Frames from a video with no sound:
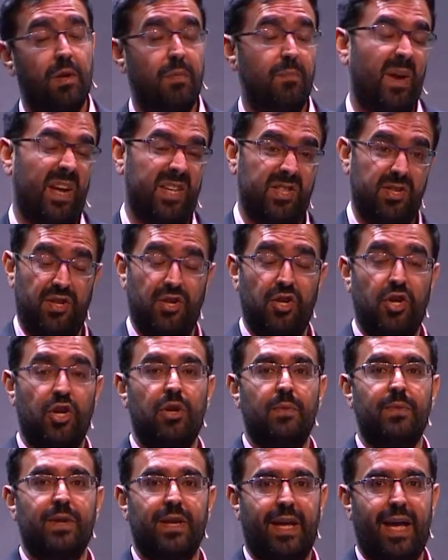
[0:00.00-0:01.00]
better than a
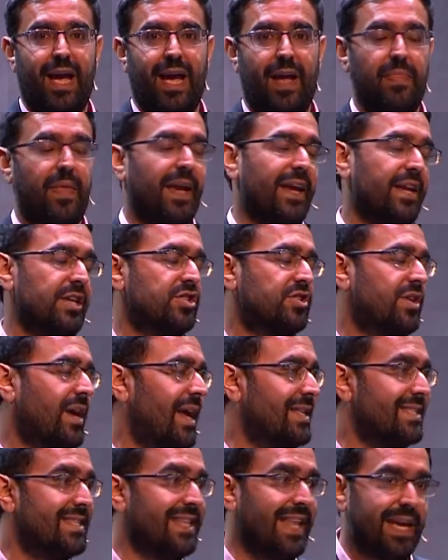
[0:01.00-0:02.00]
human can. They can
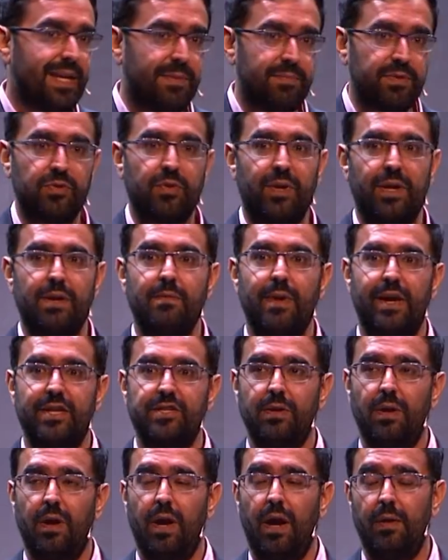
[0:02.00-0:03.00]
translate between
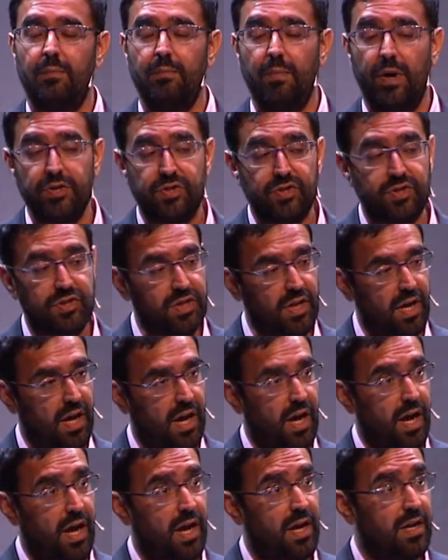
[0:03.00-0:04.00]
most
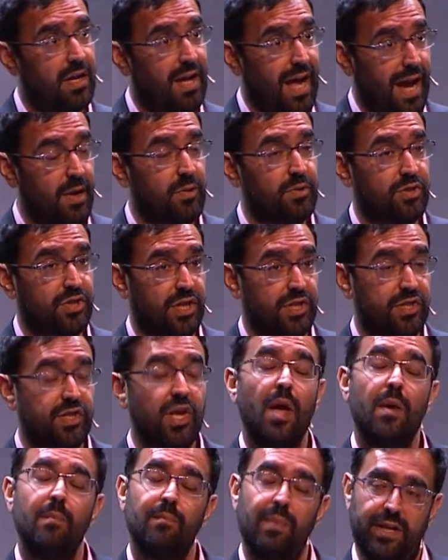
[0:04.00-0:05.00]
languages
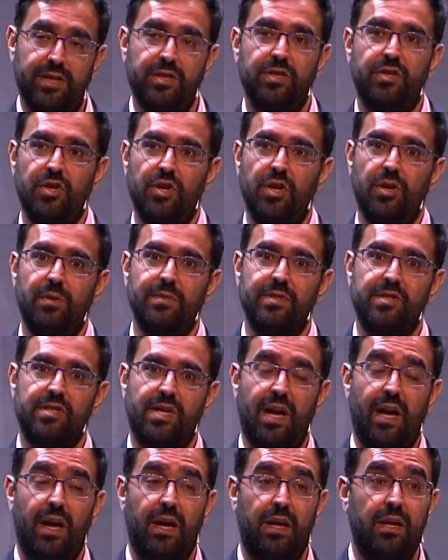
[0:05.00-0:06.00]
better than humans
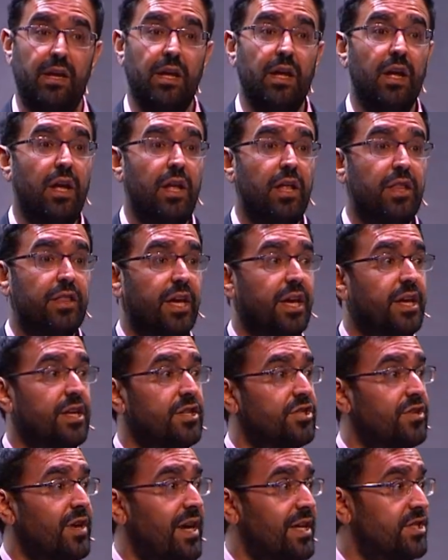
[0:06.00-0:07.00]
can. They can
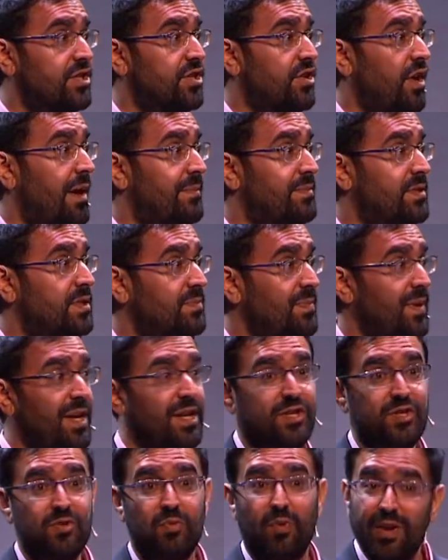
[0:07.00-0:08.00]
transcribe
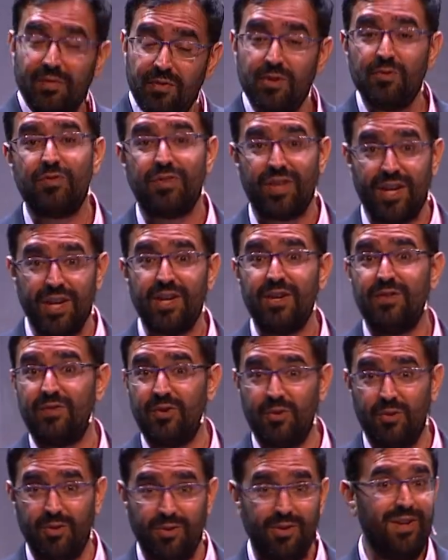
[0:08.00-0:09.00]
speech, whatever you think of
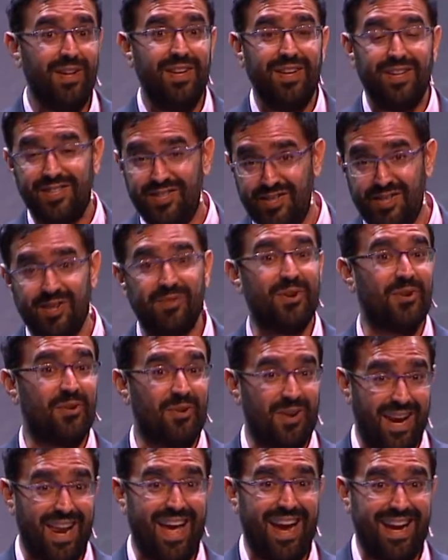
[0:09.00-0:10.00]
your Siri or
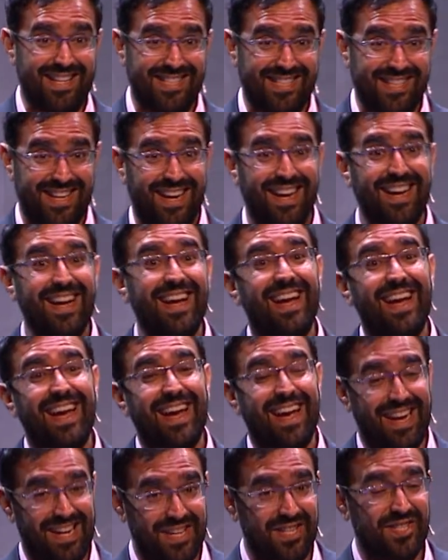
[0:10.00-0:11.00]
Alexa
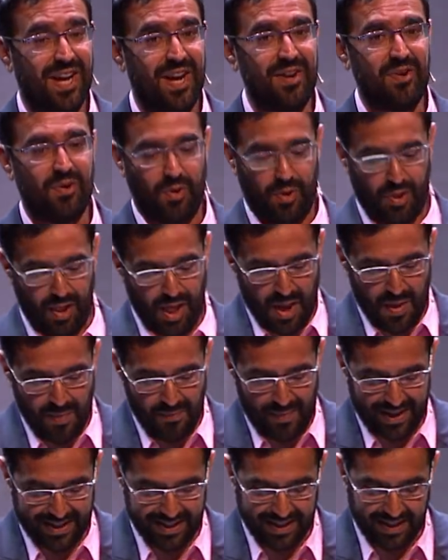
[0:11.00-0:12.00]
in general,
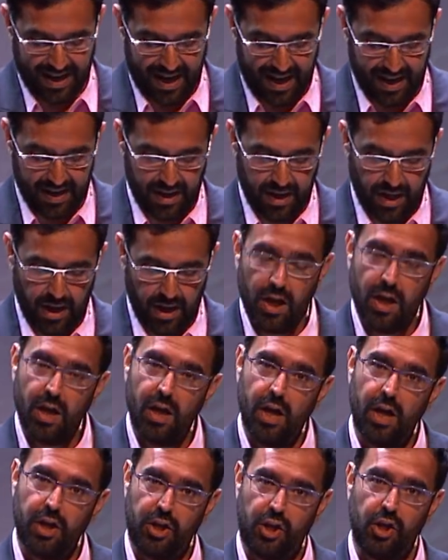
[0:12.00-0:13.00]
better than
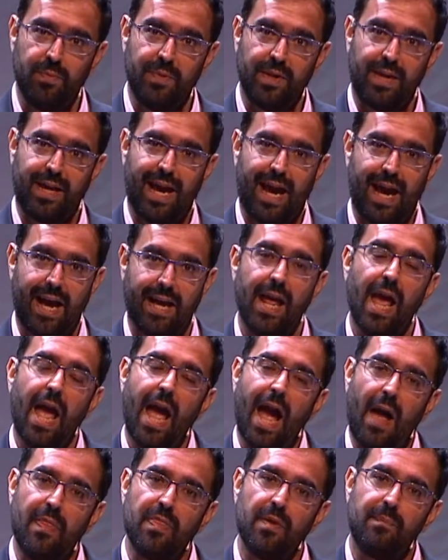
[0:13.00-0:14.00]
a human can.
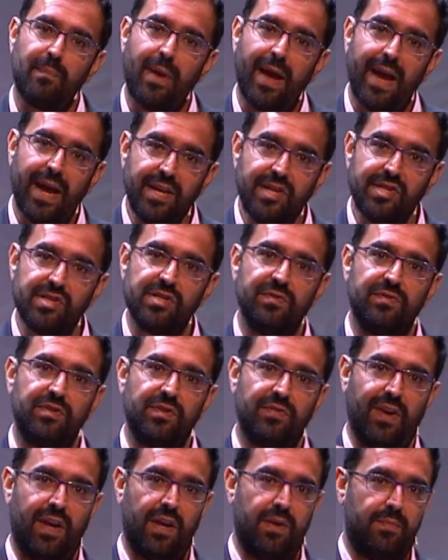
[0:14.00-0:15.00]
And the pace of
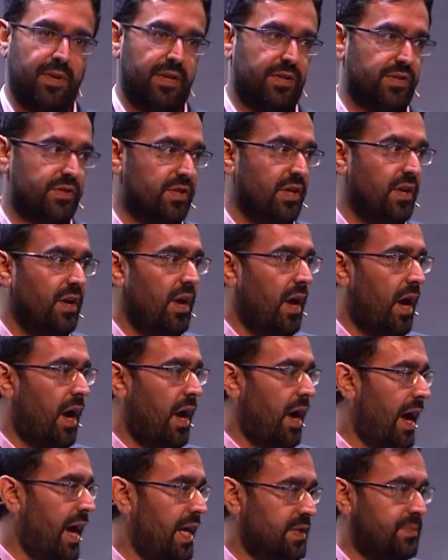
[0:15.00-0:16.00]
development
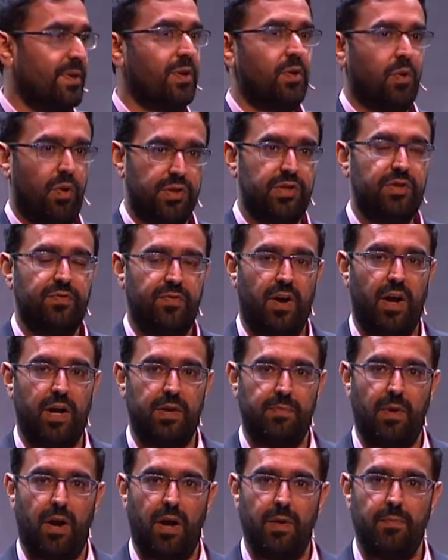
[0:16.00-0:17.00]
has been quantified
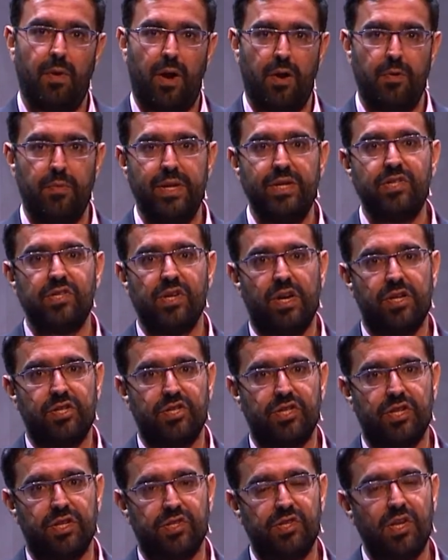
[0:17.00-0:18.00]
by
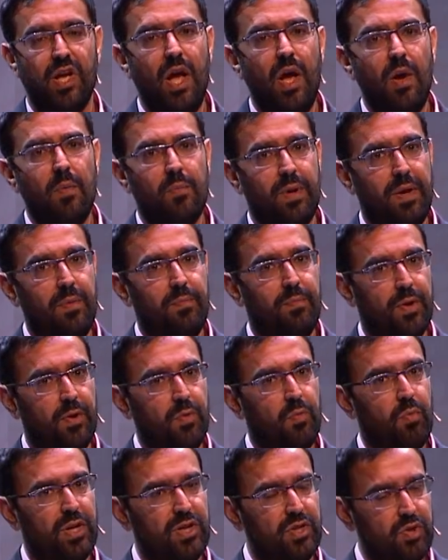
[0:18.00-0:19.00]
researchers, but
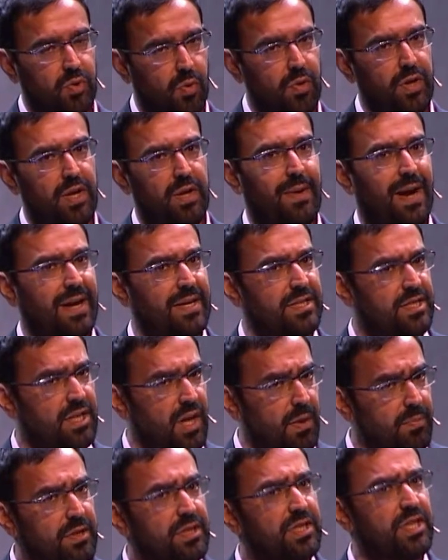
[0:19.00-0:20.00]
we're talking about
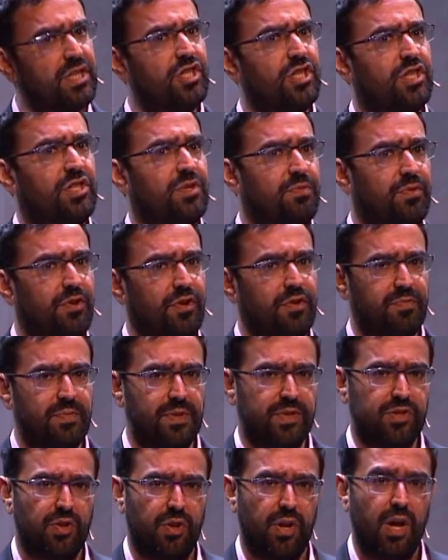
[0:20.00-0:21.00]
double-digit
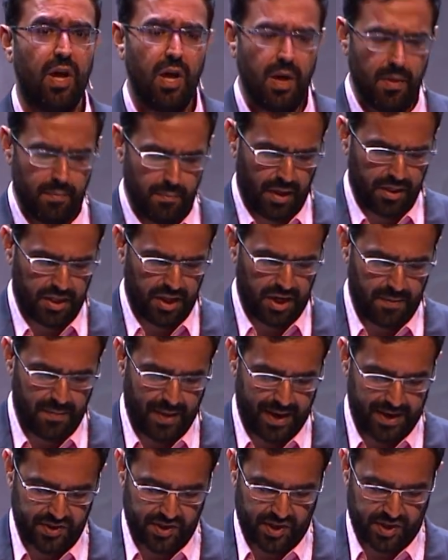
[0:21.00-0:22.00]
improvements on a monthly
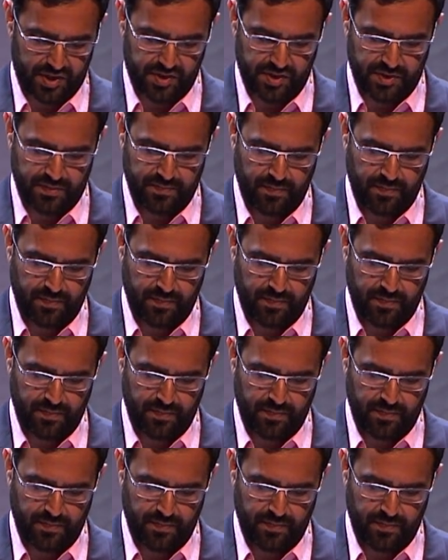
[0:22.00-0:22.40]
basis.